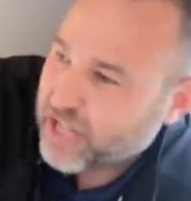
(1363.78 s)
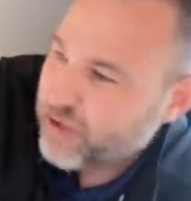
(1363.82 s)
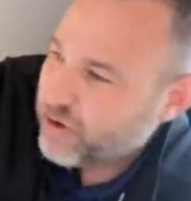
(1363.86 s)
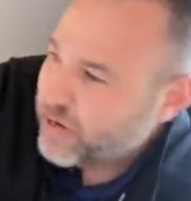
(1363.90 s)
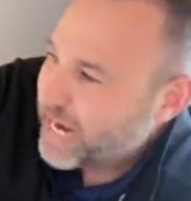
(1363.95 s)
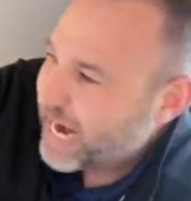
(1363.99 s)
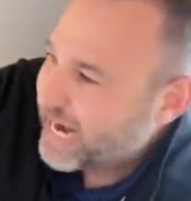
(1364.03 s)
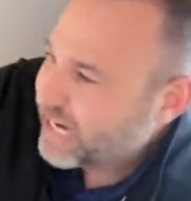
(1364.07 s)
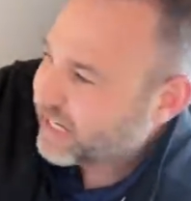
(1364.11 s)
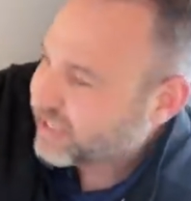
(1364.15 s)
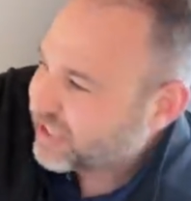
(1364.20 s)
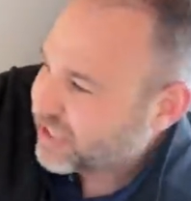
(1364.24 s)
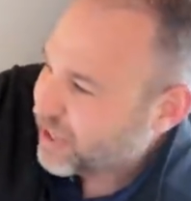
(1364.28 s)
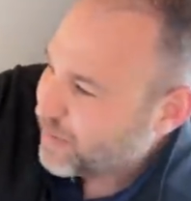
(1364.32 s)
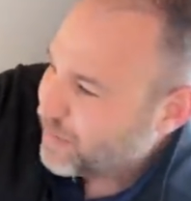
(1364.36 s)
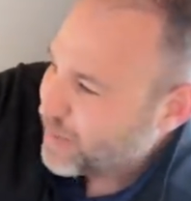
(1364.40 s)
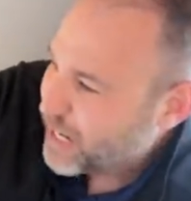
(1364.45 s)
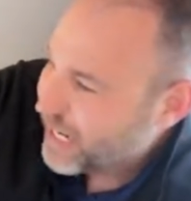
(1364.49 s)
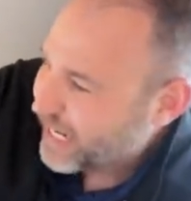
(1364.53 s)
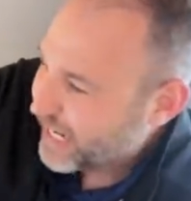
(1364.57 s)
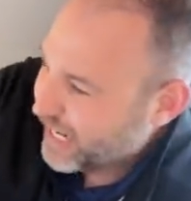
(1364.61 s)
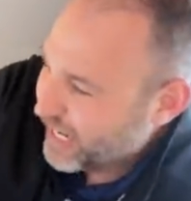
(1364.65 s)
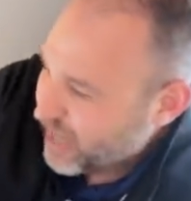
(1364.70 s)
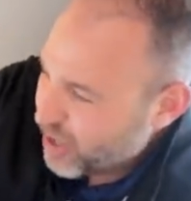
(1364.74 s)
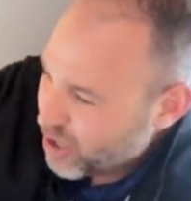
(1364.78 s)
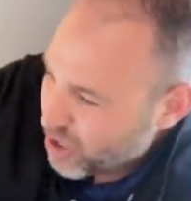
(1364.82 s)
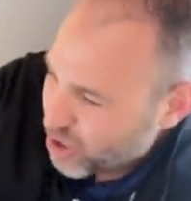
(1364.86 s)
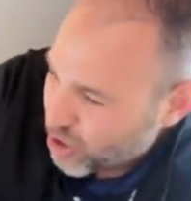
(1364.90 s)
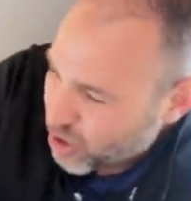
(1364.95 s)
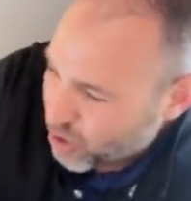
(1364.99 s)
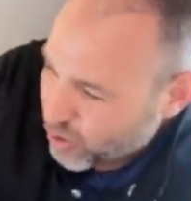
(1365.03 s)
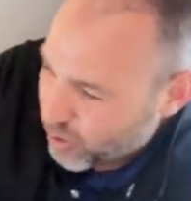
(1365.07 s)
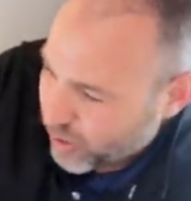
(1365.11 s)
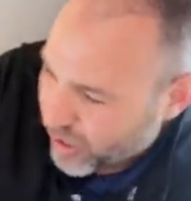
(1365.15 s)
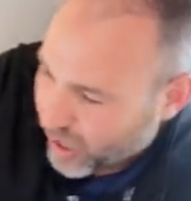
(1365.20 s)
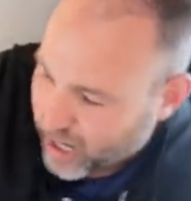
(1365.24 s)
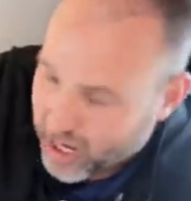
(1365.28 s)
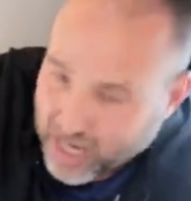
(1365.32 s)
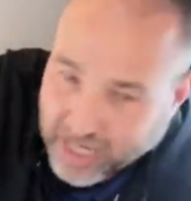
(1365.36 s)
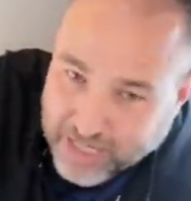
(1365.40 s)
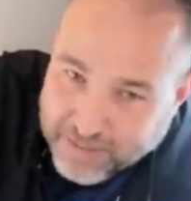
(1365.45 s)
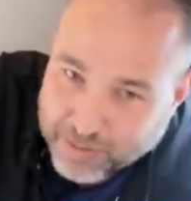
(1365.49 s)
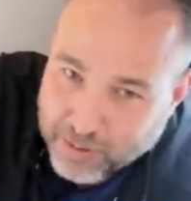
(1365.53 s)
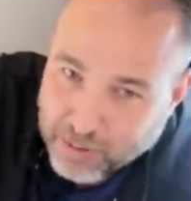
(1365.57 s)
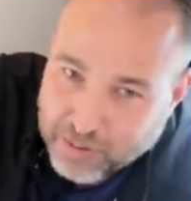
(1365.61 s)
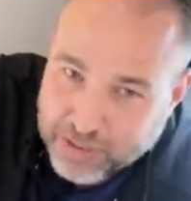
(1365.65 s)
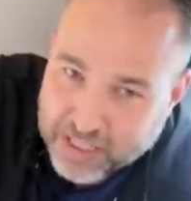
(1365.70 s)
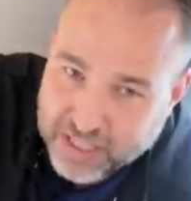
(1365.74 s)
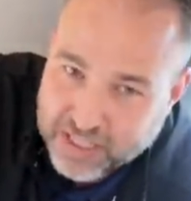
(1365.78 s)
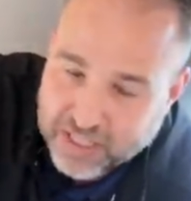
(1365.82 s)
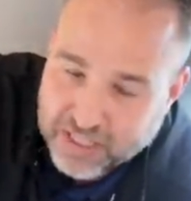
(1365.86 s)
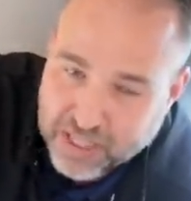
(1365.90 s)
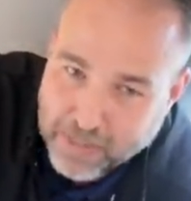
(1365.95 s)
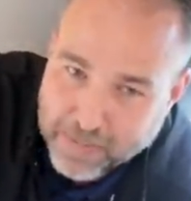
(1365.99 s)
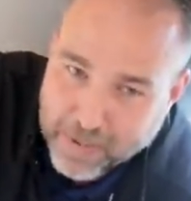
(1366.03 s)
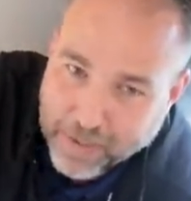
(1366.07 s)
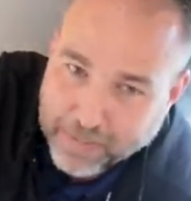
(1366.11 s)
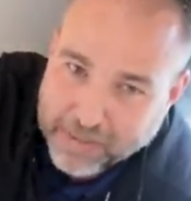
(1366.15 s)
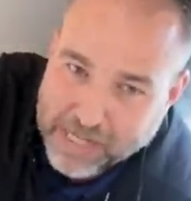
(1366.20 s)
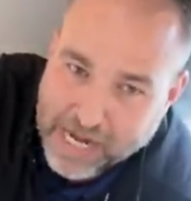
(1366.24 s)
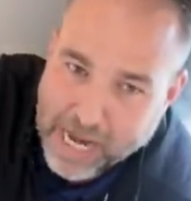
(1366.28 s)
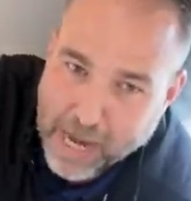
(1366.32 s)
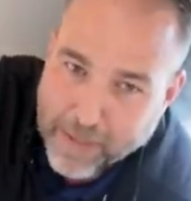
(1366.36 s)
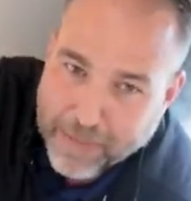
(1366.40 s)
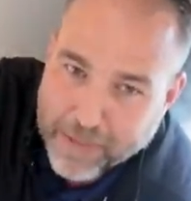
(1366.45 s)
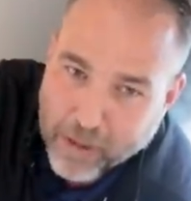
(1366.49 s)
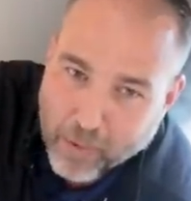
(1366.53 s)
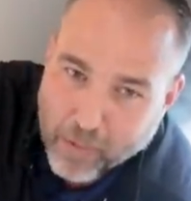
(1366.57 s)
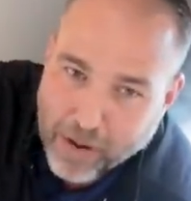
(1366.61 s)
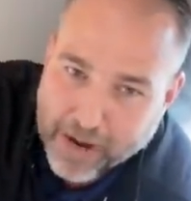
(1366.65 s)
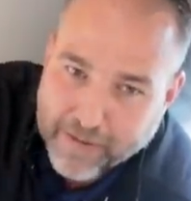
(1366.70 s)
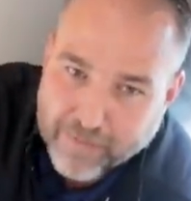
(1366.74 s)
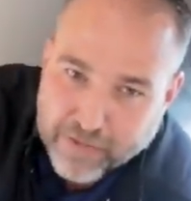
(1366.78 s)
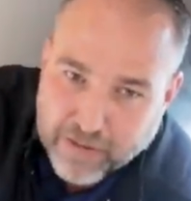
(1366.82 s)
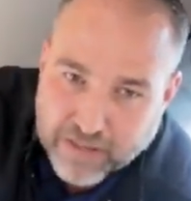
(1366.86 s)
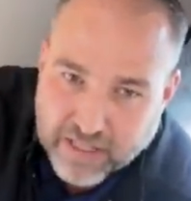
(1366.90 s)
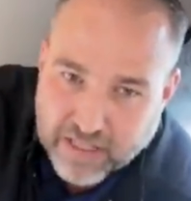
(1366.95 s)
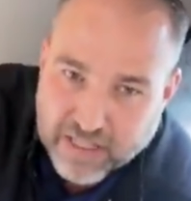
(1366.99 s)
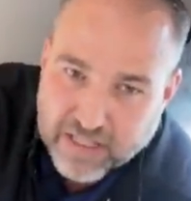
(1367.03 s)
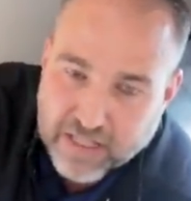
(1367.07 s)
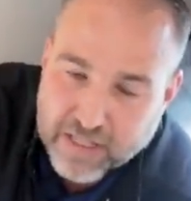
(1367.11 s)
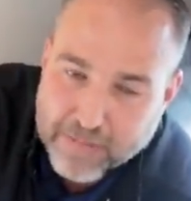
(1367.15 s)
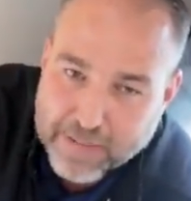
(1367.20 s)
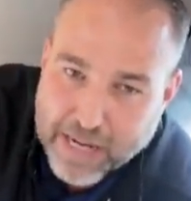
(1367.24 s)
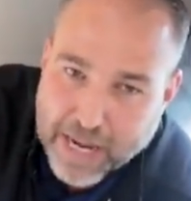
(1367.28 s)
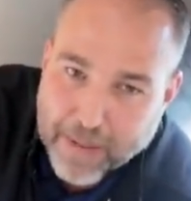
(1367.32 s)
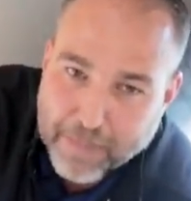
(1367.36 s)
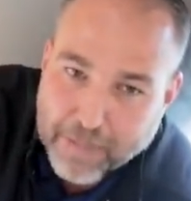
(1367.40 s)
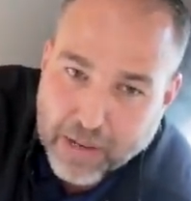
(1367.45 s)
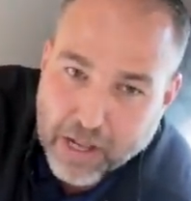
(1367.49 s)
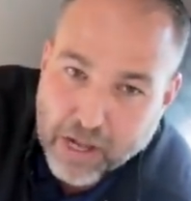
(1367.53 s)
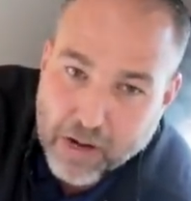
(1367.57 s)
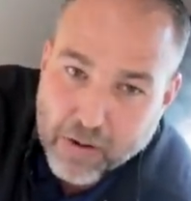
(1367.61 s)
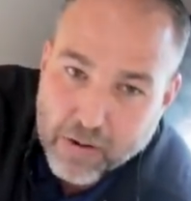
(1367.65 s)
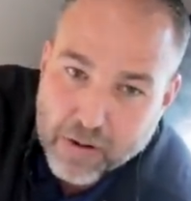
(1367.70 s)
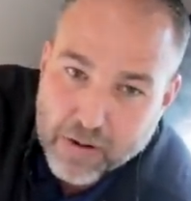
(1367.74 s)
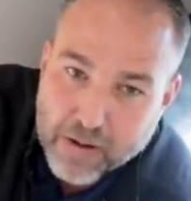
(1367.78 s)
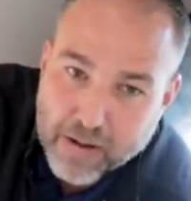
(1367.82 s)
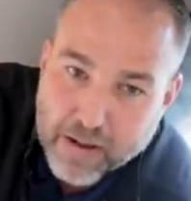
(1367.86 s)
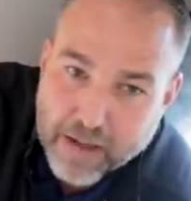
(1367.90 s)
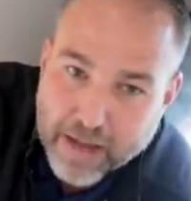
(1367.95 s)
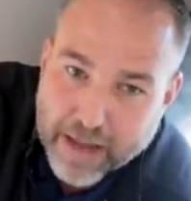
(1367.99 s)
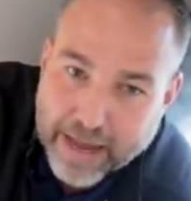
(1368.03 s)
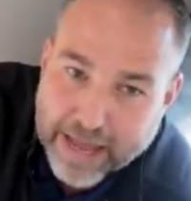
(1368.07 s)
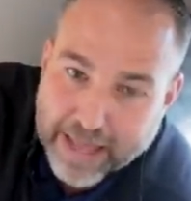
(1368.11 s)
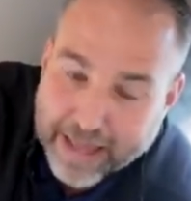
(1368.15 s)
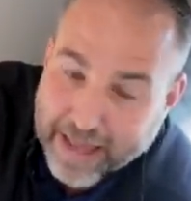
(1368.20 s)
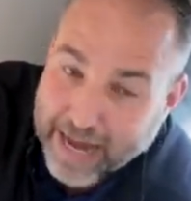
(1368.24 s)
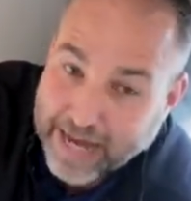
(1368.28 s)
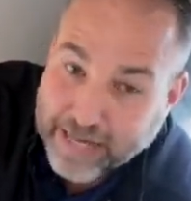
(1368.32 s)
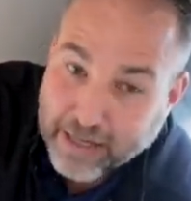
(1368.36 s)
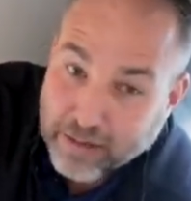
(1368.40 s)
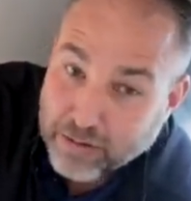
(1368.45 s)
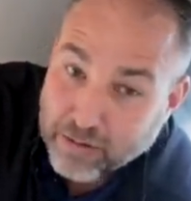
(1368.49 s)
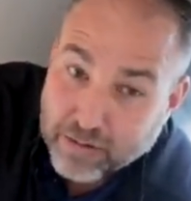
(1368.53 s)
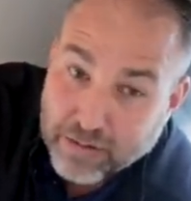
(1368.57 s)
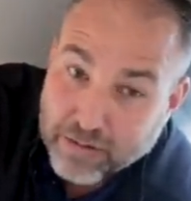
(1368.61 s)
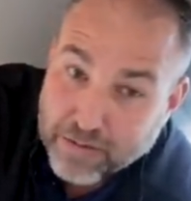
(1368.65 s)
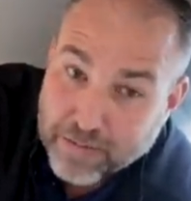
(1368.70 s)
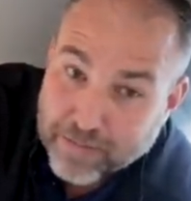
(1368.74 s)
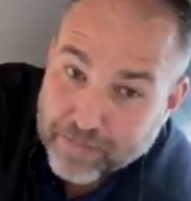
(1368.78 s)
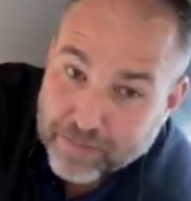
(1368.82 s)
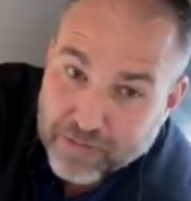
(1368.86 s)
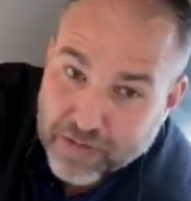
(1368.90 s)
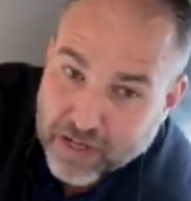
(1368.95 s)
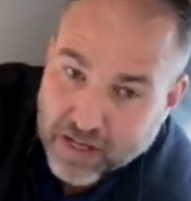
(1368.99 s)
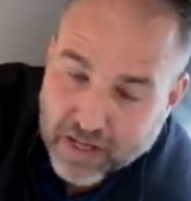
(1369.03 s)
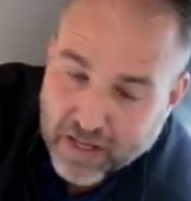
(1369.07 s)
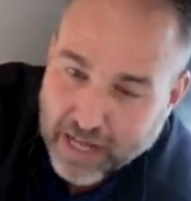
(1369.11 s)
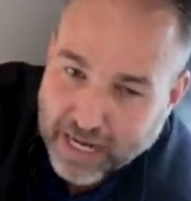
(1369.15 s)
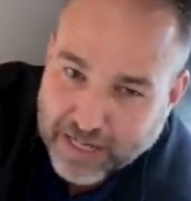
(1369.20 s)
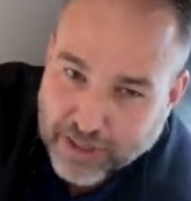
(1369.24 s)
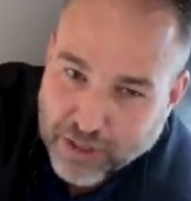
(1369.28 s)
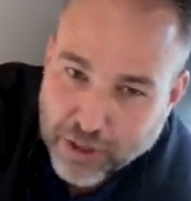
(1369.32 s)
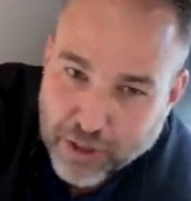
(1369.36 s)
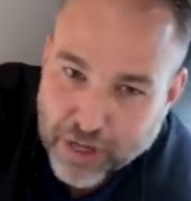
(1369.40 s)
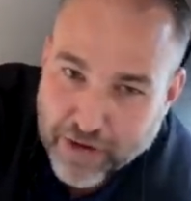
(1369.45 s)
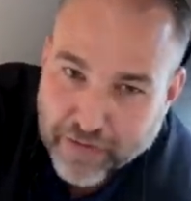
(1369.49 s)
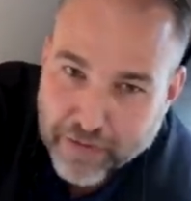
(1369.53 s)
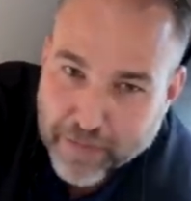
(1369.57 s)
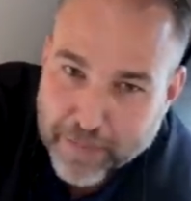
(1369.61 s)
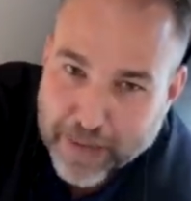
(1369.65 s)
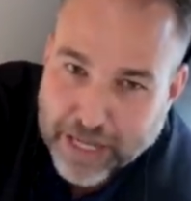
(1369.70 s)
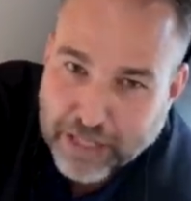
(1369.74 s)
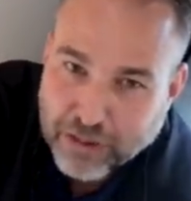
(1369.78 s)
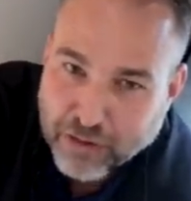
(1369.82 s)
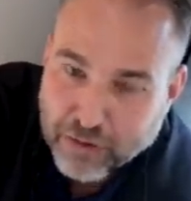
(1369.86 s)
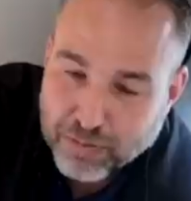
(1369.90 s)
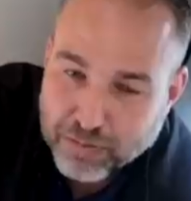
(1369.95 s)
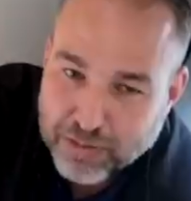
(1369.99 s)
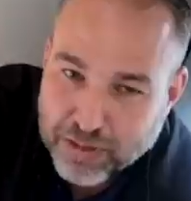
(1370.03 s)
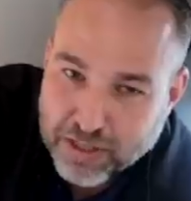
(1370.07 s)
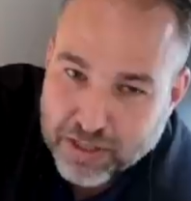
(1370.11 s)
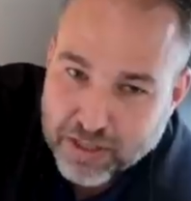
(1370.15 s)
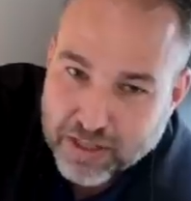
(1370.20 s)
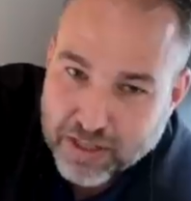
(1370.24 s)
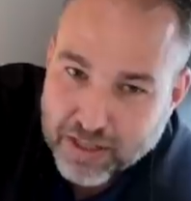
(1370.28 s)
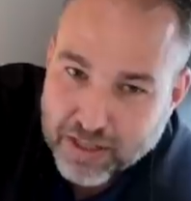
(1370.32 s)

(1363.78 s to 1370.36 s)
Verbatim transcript: the other day to somebody who the husband was asleep sleep up top and the wife was asleep sleep down below. I like, know you were saying like two different bedrooms.